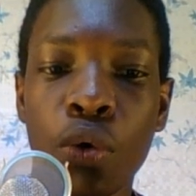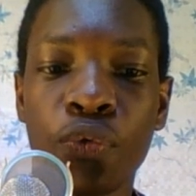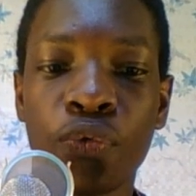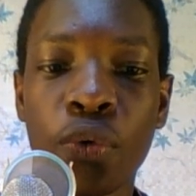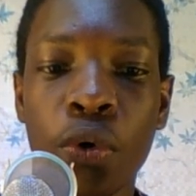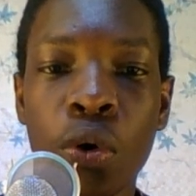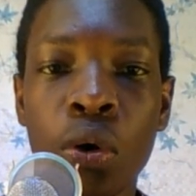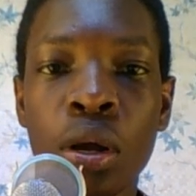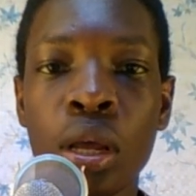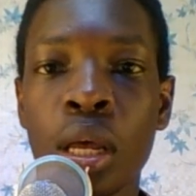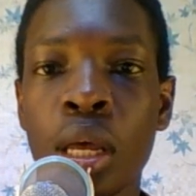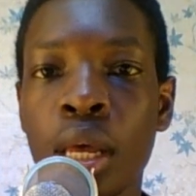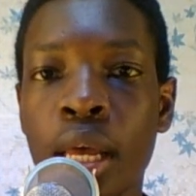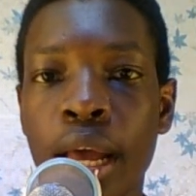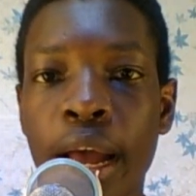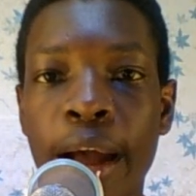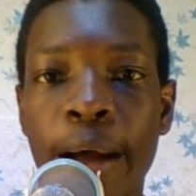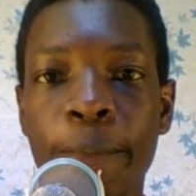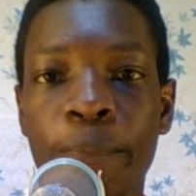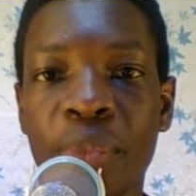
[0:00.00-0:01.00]
for.
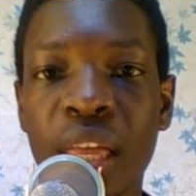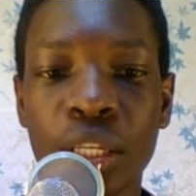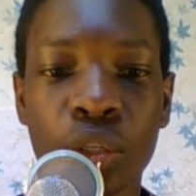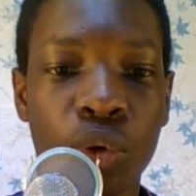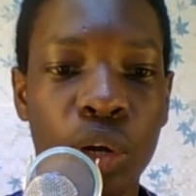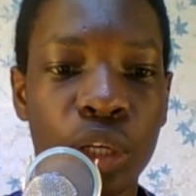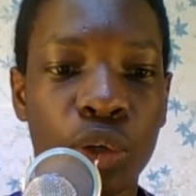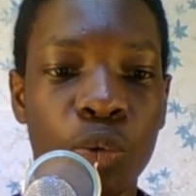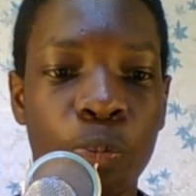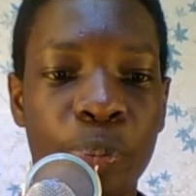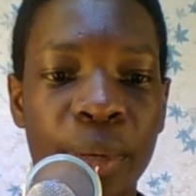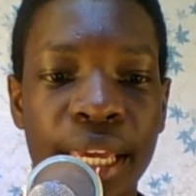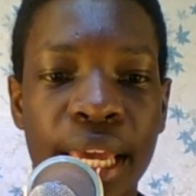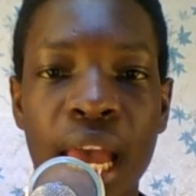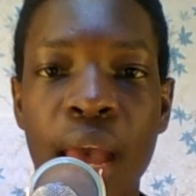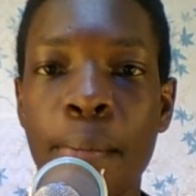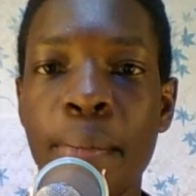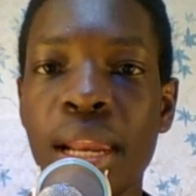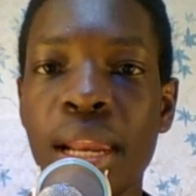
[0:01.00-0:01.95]
That's going to be Emil